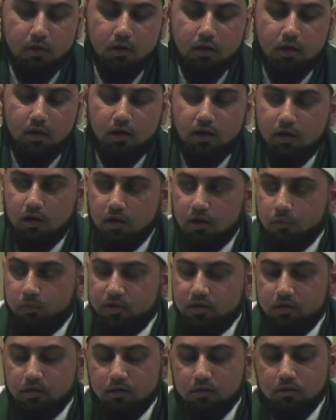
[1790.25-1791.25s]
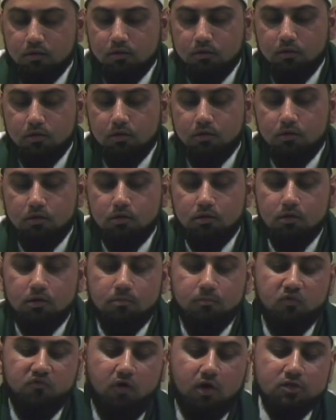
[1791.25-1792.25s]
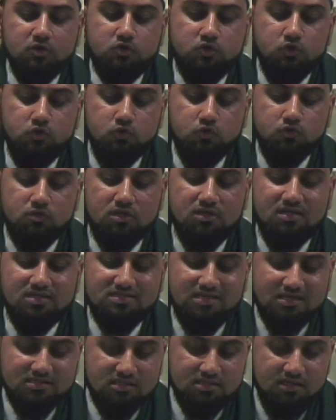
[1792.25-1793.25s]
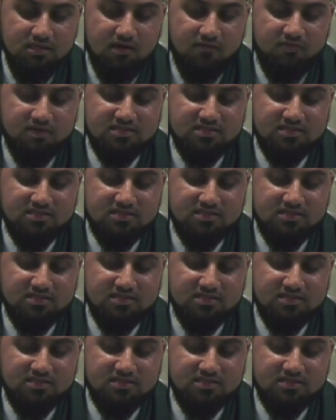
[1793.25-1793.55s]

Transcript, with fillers: uh, we move on to the necessity of,